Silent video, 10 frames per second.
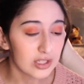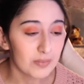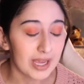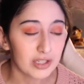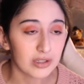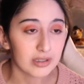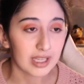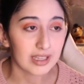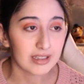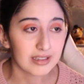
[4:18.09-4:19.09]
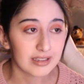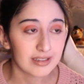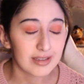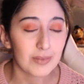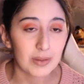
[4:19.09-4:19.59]
just picture like
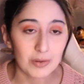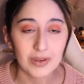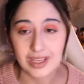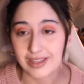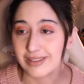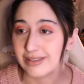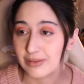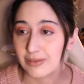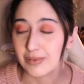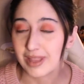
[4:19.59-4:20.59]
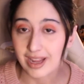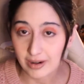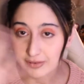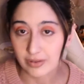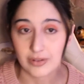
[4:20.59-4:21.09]
some emo kid with
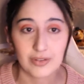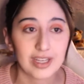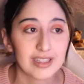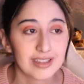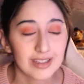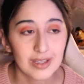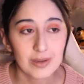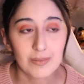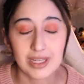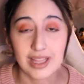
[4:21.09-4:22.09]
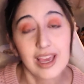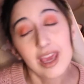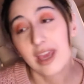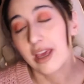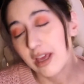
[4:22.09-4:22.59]
hair over their face being like,
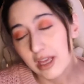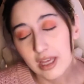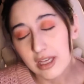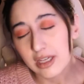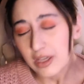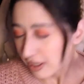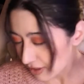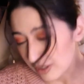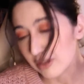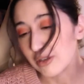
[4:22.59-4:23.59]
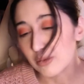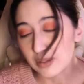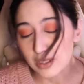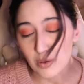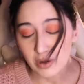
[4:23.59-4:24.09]
"Hey, yeah, dude,
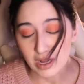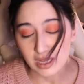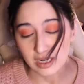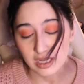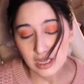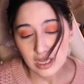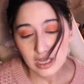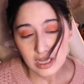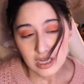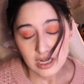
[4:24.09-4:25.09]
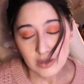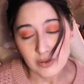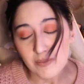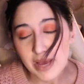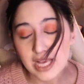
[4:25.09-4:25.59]
what's going on?
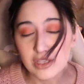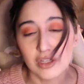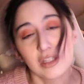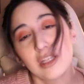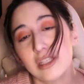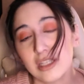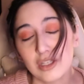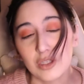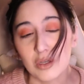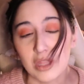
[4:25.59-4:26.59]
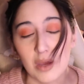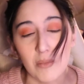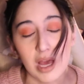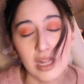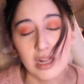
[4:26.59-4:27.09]
What band are you listening to, that
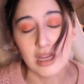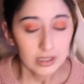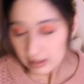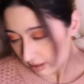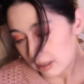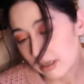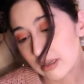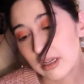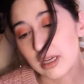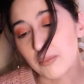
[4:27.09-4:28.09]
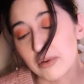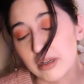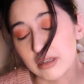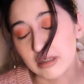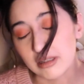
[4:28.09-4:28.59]
man?" Oh yeah,
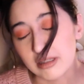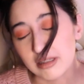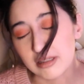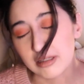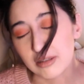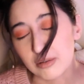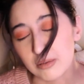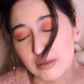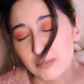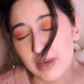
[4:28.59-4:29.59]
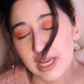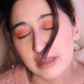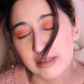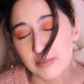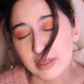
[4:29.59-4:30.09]
bro, it's this new
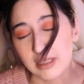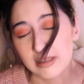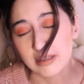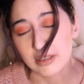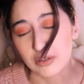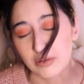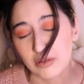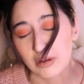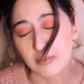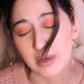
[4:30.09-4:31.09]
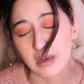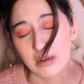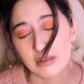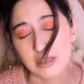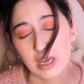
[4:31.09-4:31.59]
band I've been listening to through all my
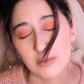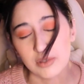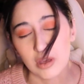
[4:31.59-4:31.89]
hard times